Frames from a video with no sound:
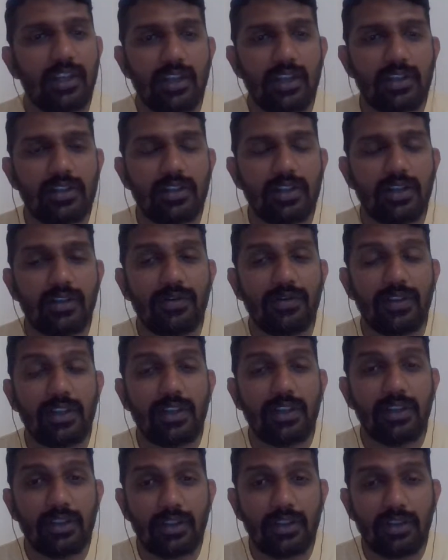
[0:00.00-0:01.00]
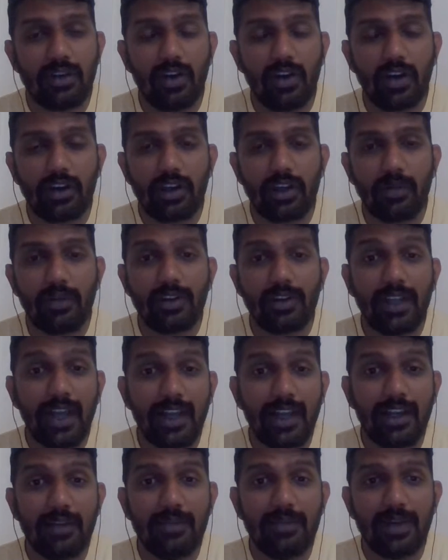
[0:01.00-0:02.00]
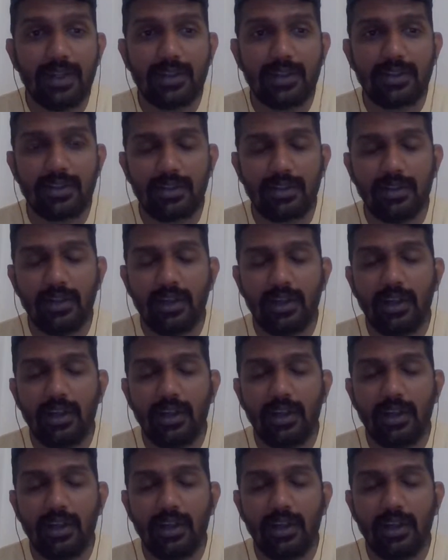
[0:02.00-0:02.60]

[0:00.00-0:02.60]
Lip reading: yesterday we talked about the elements